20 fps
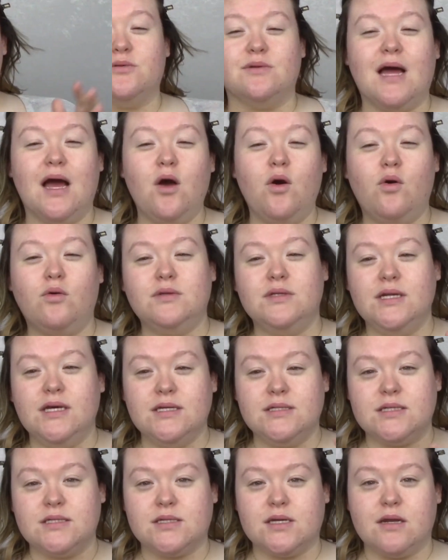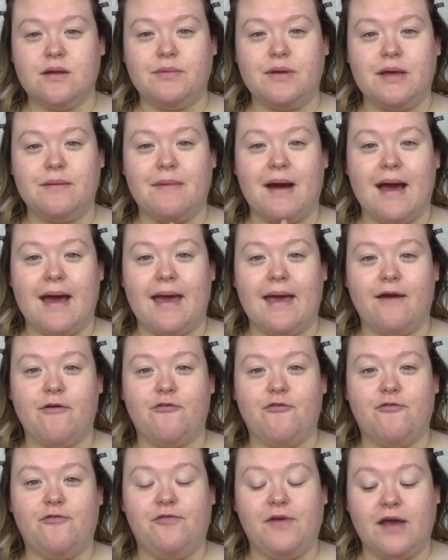So not only is this going to be my
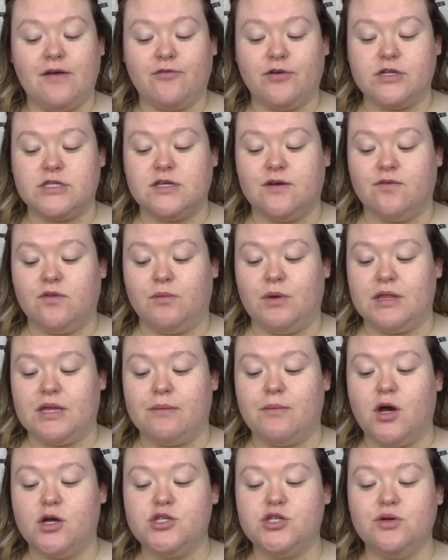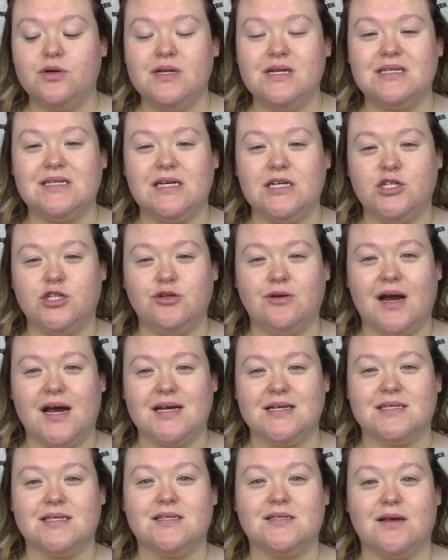favorites of the month, I'm also going to teach you
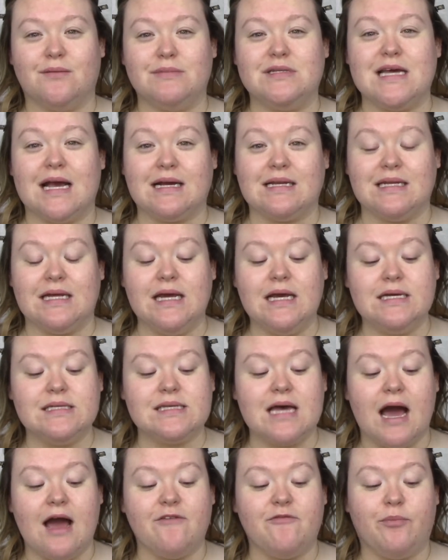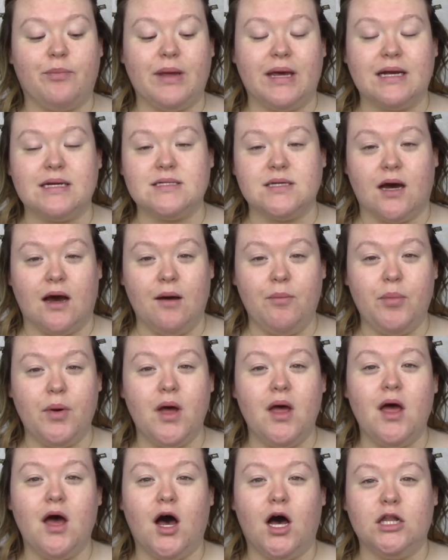guys some techniques I've picked up
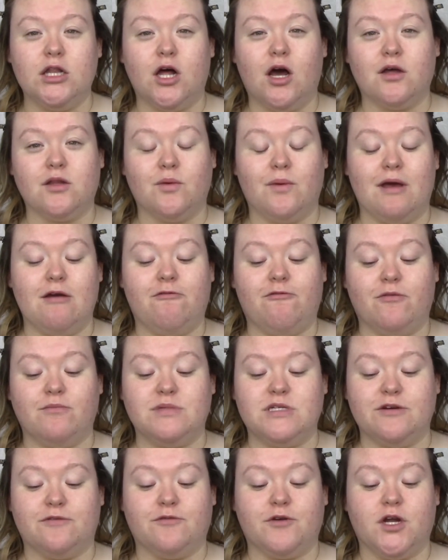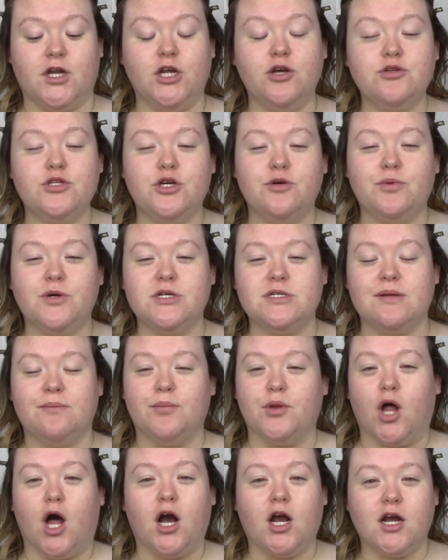along the way from different YouTubers and
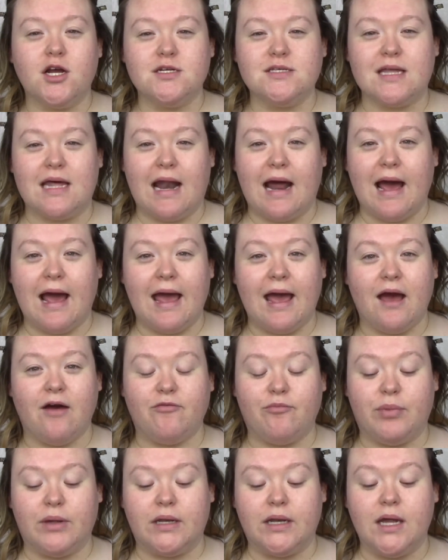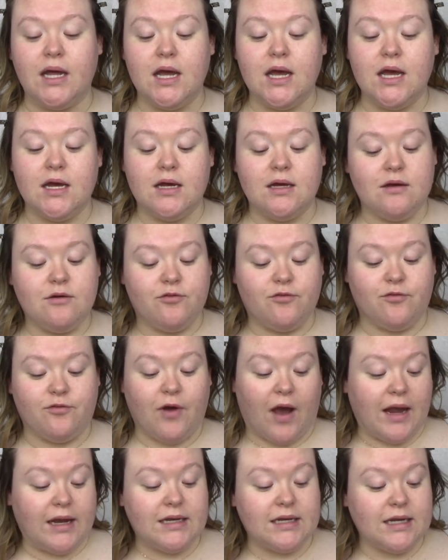bloggers that I have been
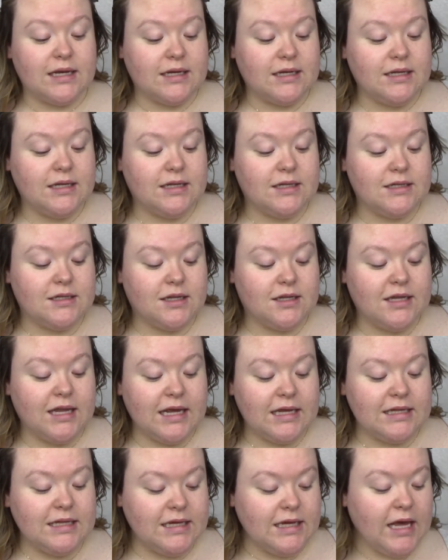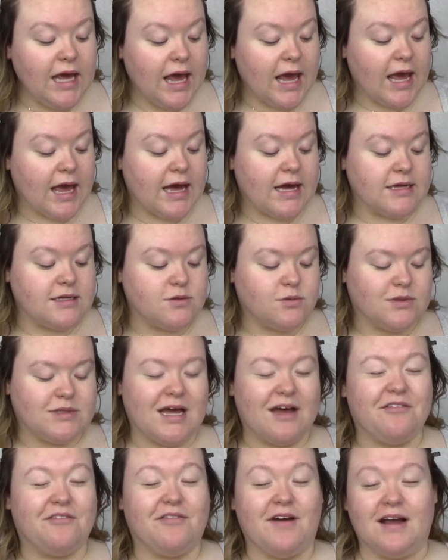finding lately. And, well,
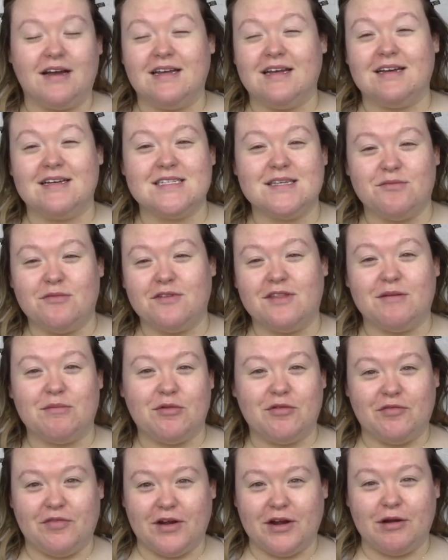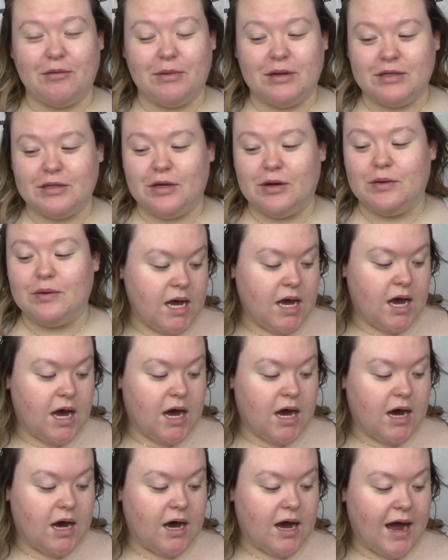not finding, some of them are very well known.
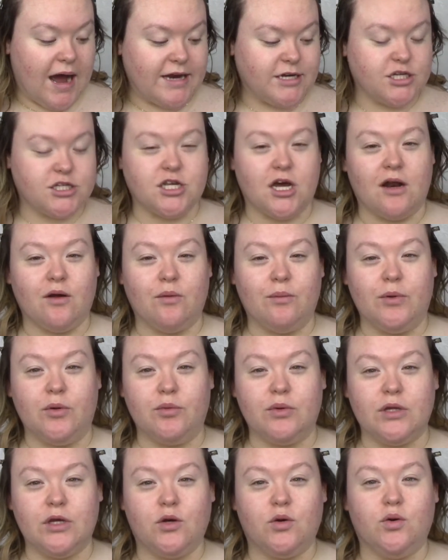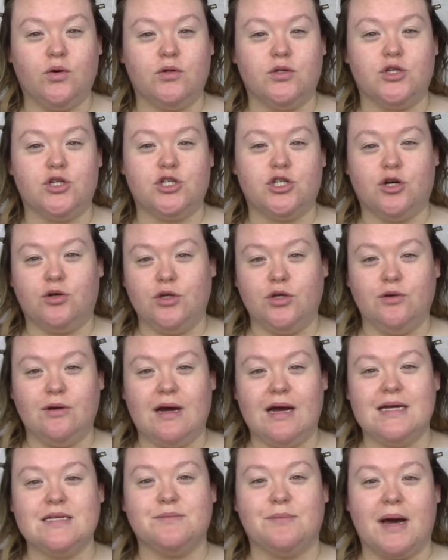I just thought it would be really cool to show you
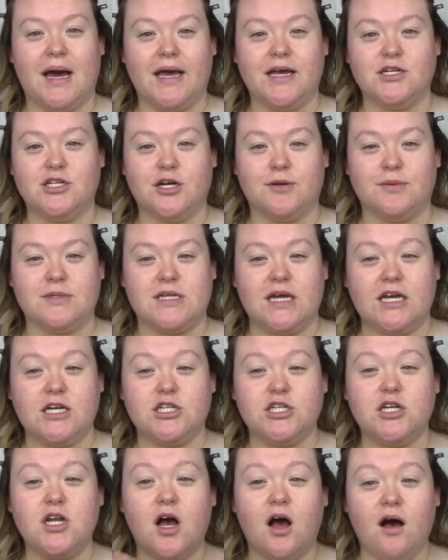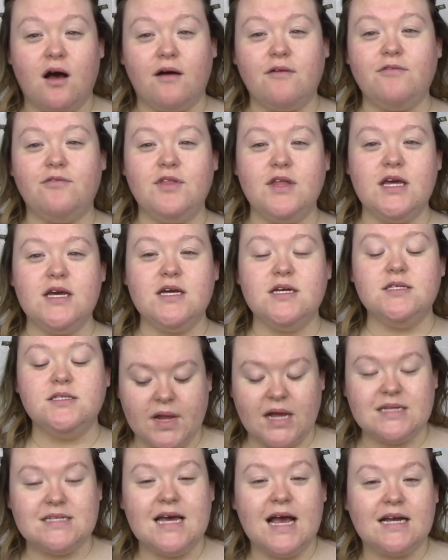guys my interpretation of these
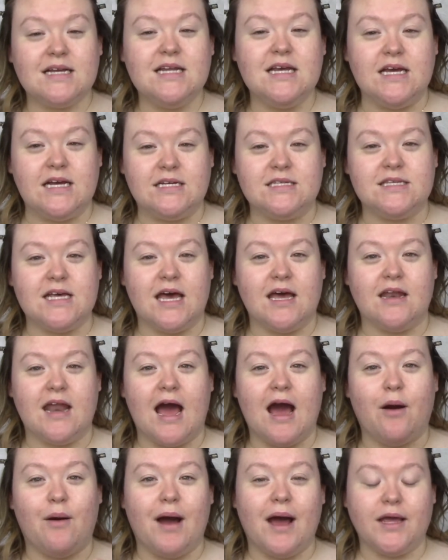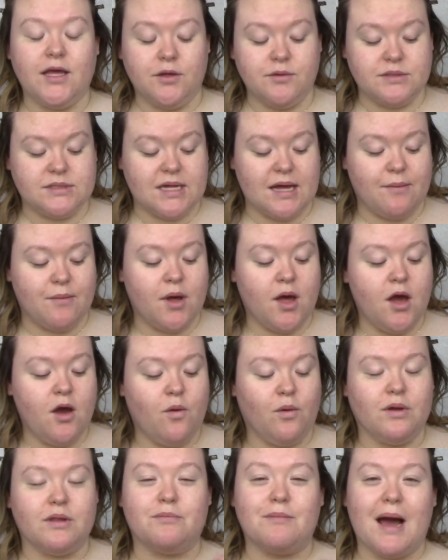techniques and how I use them
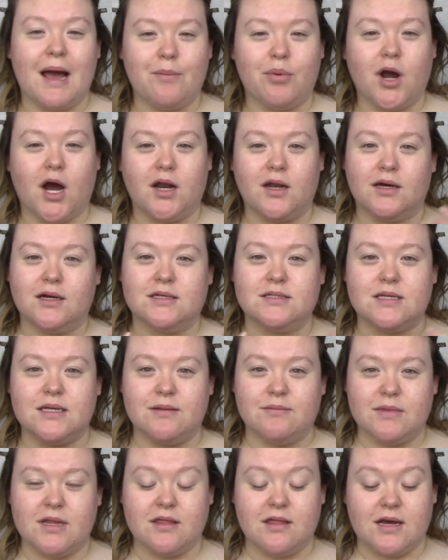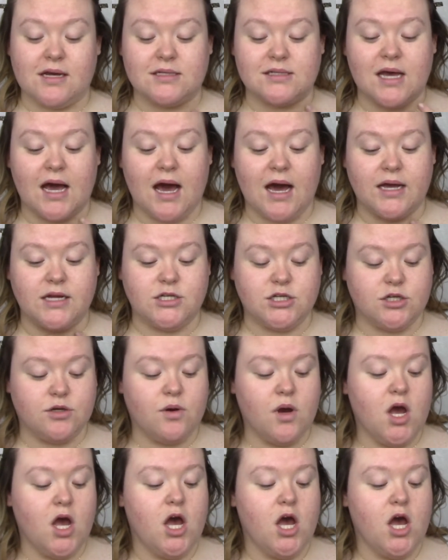with my products and the things that I do.